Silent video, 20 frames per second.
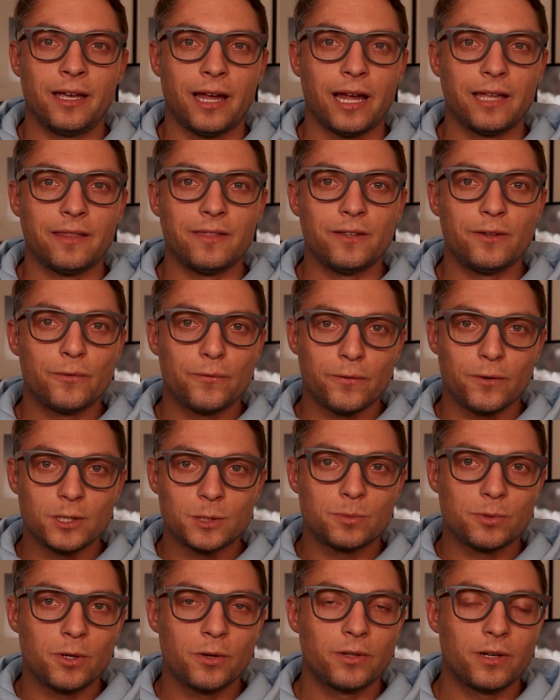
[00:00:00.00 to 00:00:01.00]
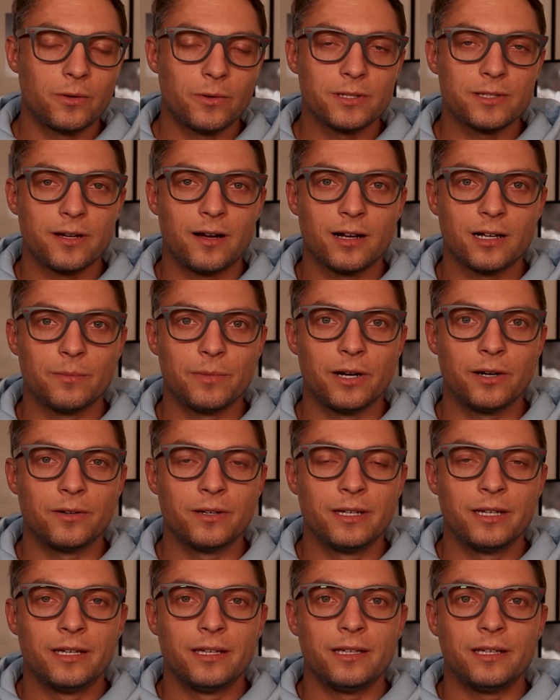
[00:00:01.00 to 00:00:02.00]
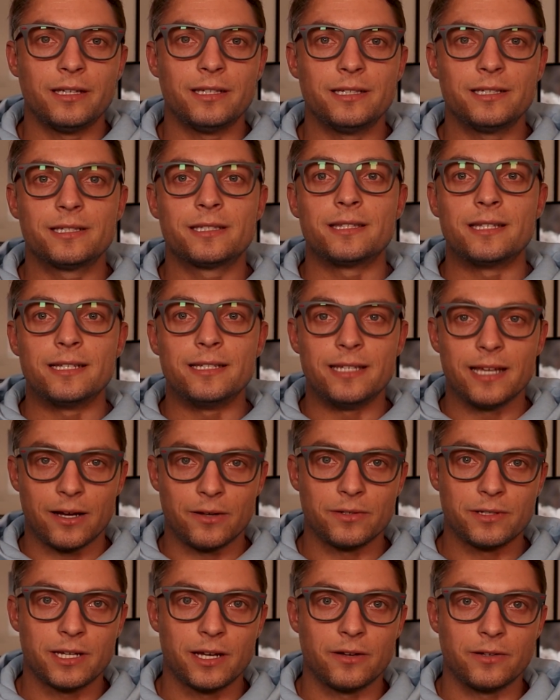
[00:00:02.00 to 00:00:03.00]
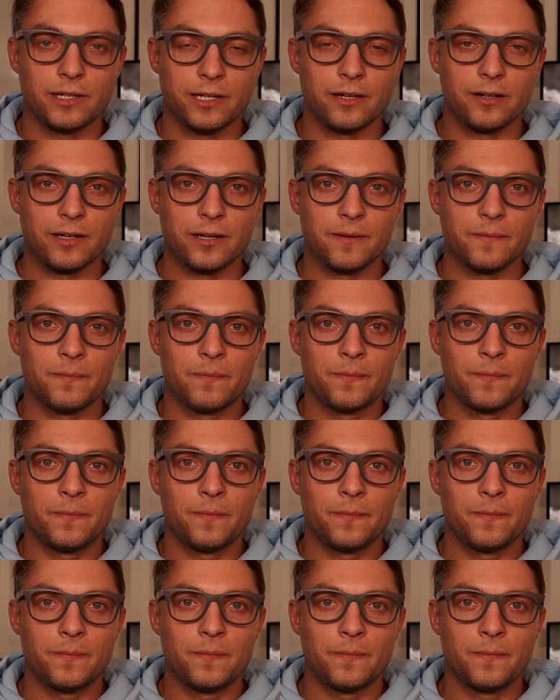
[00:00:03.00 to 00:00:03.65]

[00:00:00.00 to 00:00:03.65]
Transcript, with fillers: And the first pro that I wanna talk about is the downtown area.